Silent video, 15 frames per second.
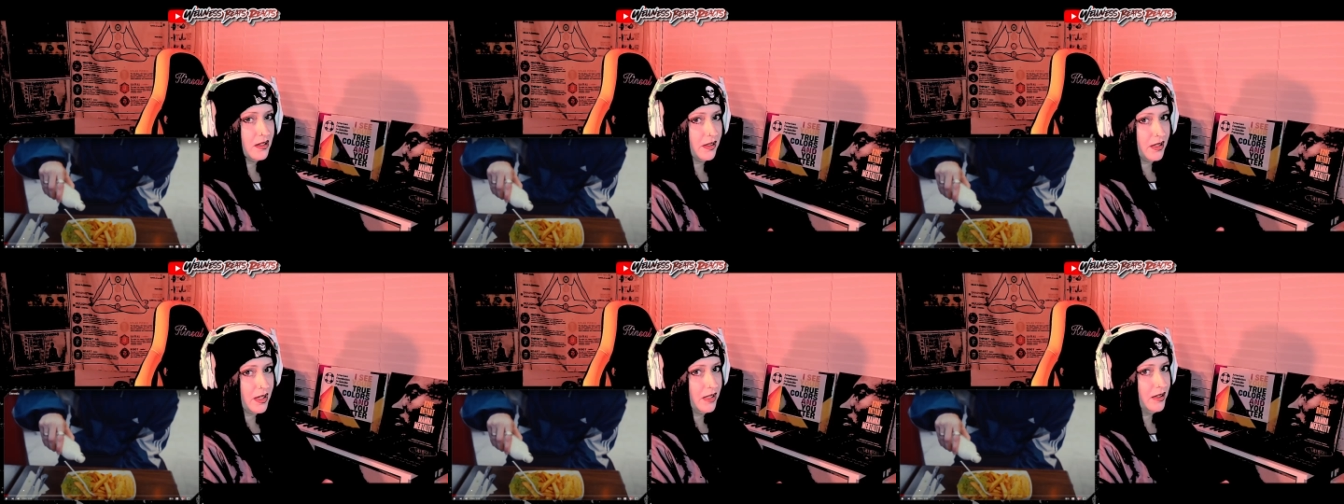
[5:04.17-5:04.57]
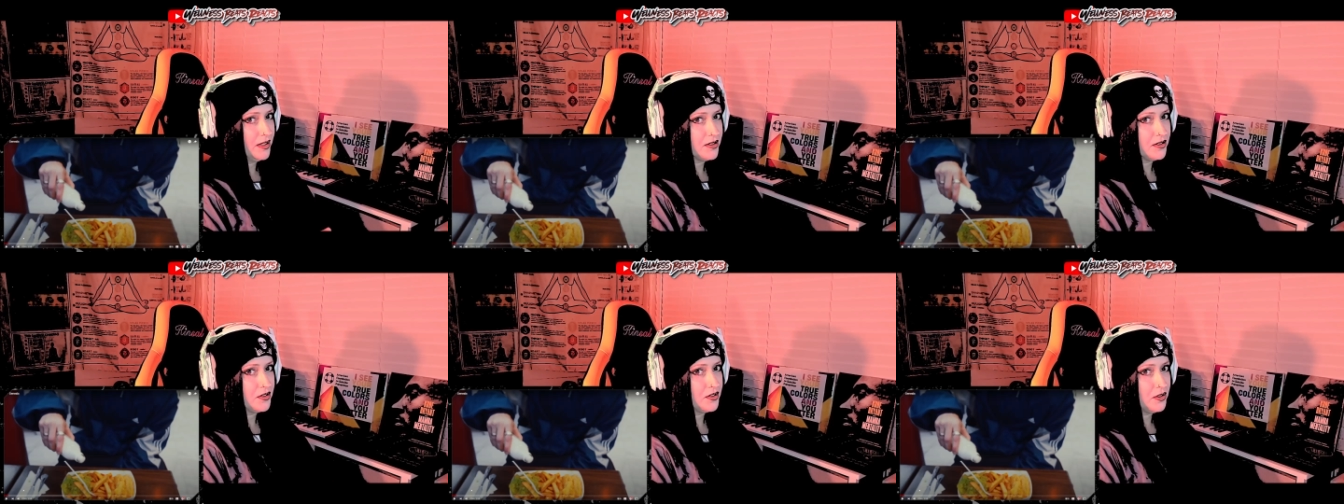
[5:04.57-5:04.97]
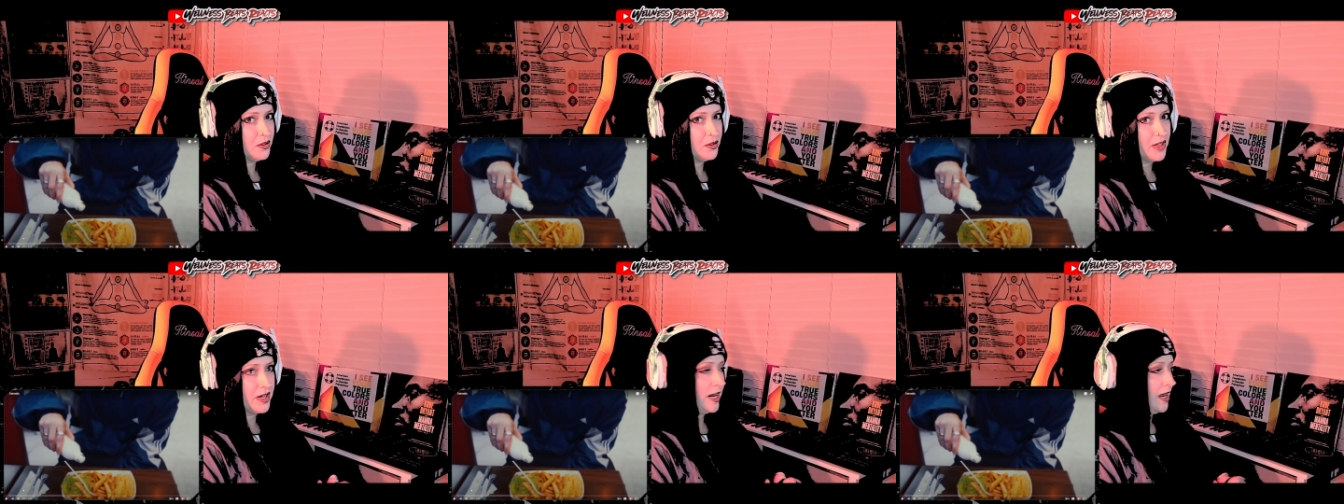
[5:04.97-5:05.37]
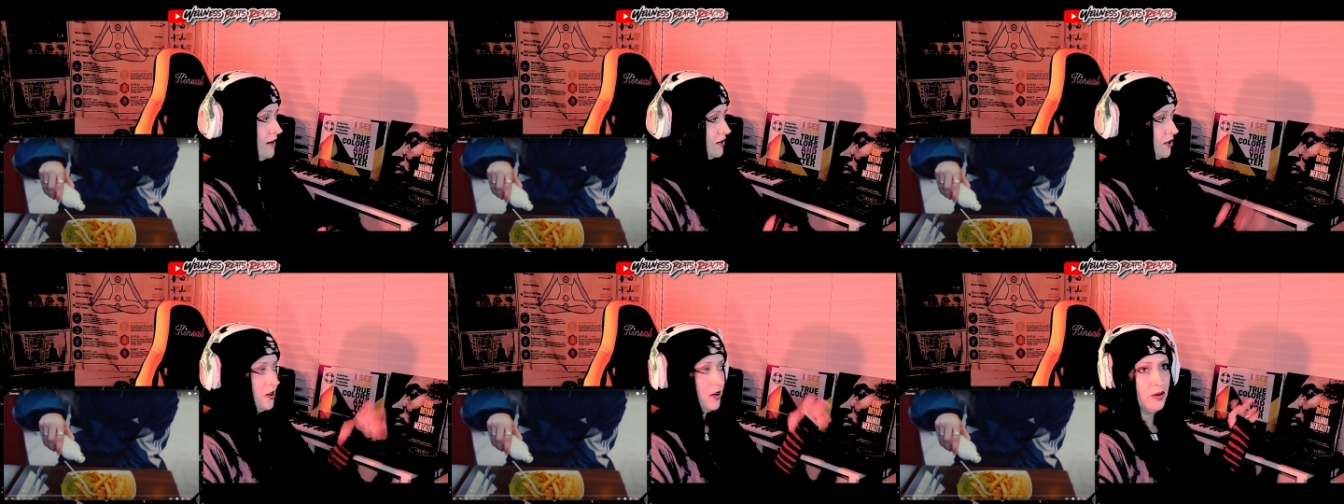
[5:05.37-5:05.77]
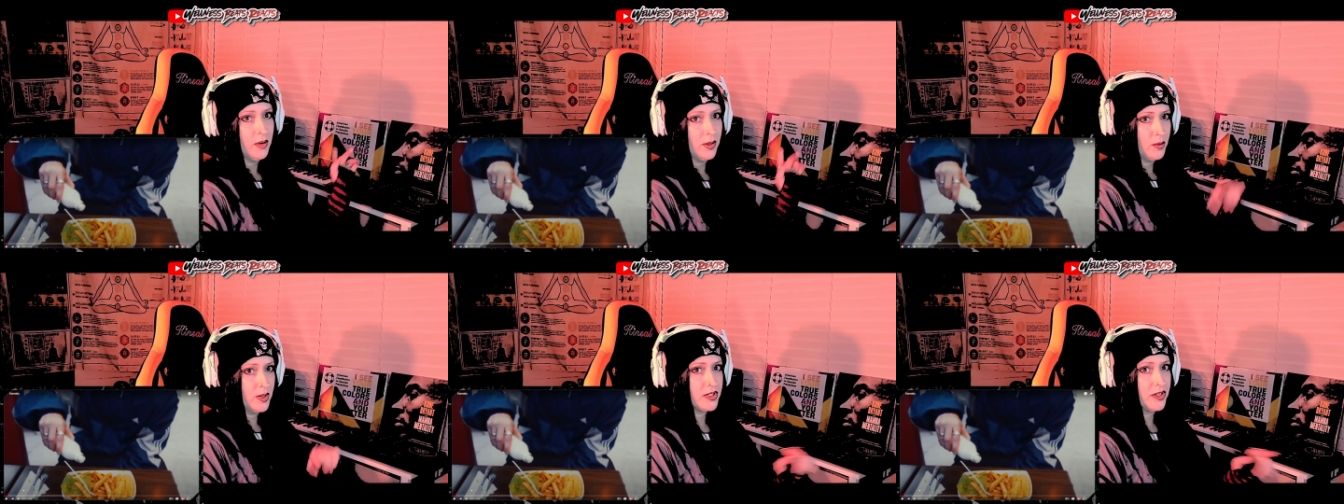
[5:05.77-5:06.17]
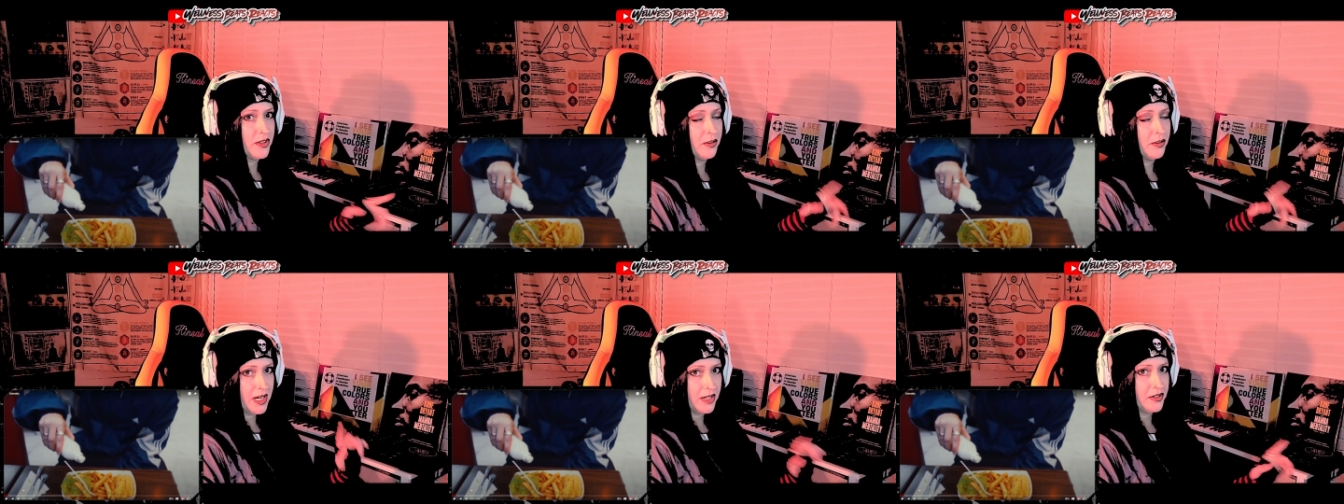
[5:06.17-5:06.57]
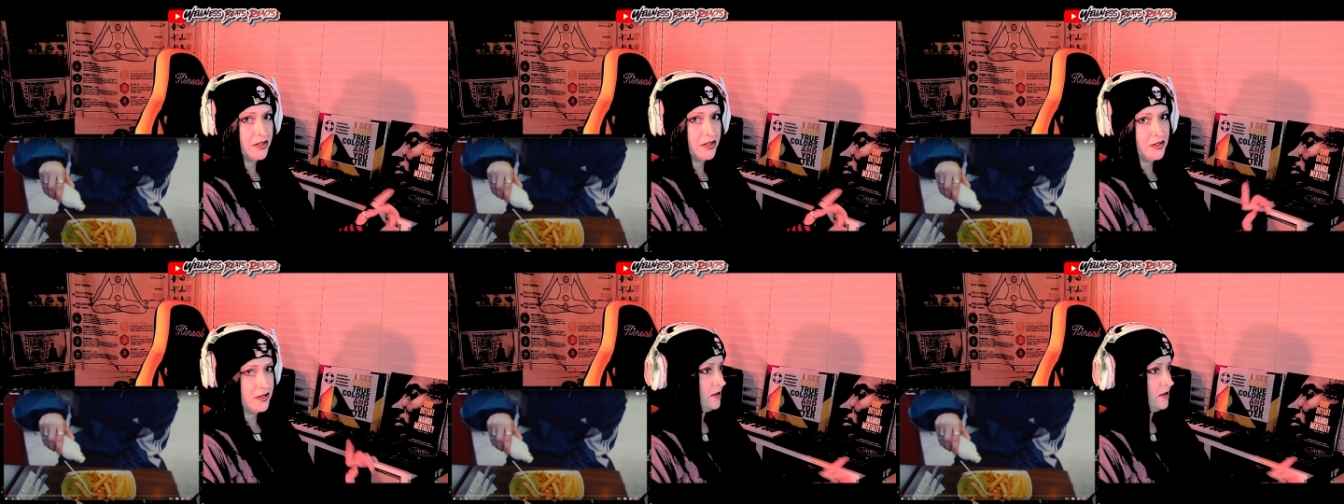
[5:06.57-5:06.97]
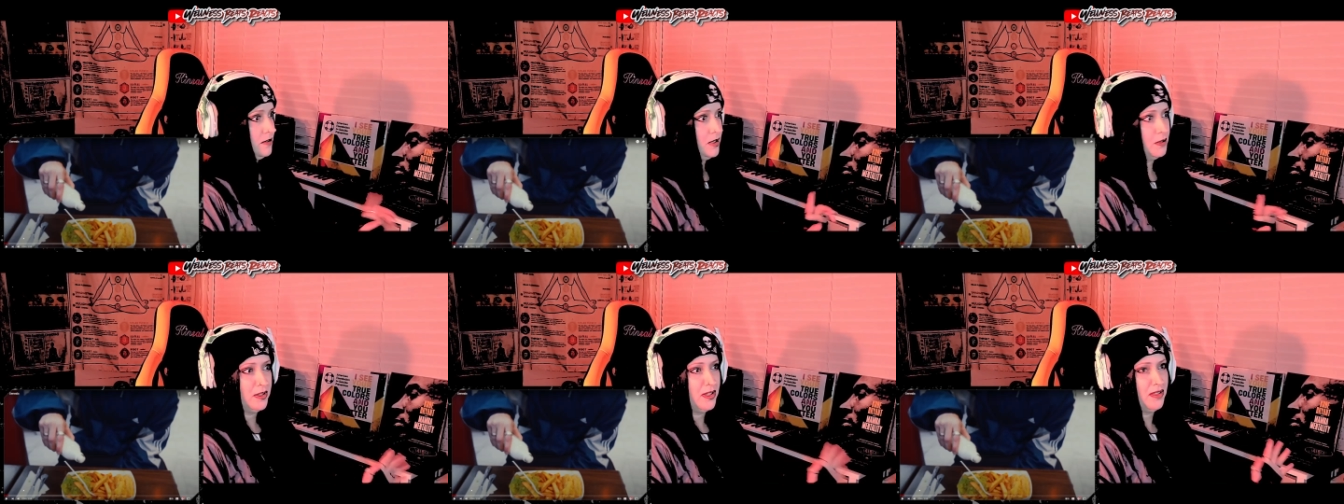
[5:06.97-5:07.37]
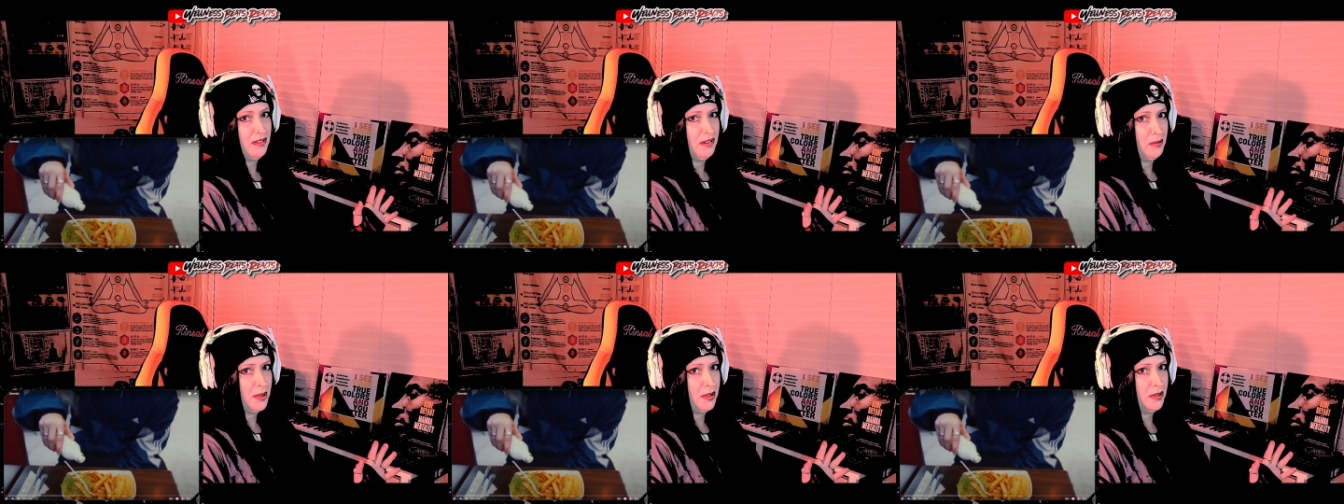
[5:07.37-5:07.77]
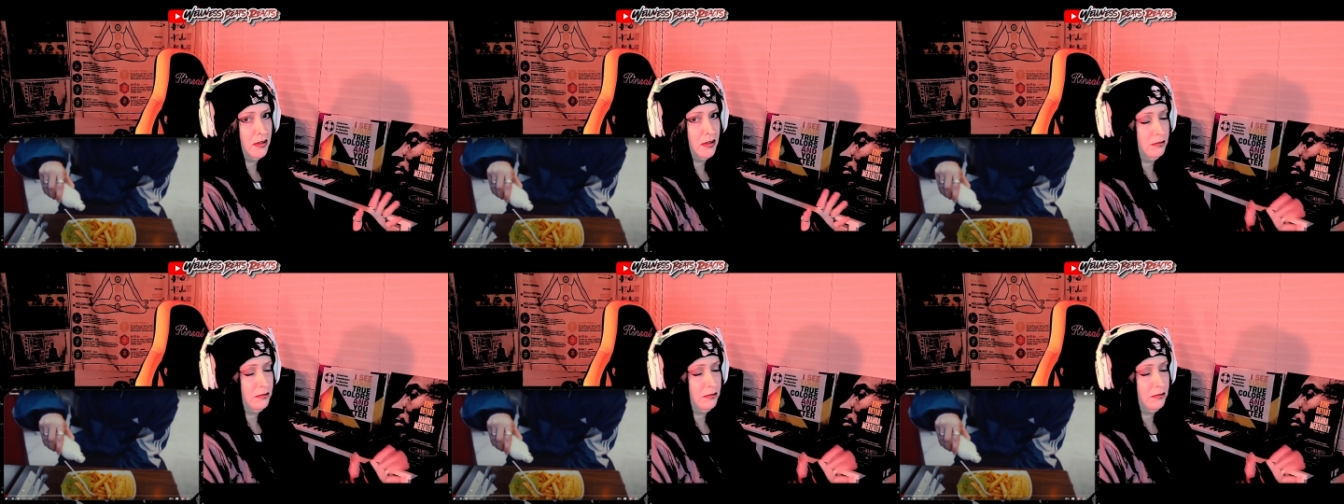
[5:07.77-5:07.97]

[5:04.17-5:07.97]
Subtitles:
that I listen to, then I have to go and watch all the reactors and see what they think about it.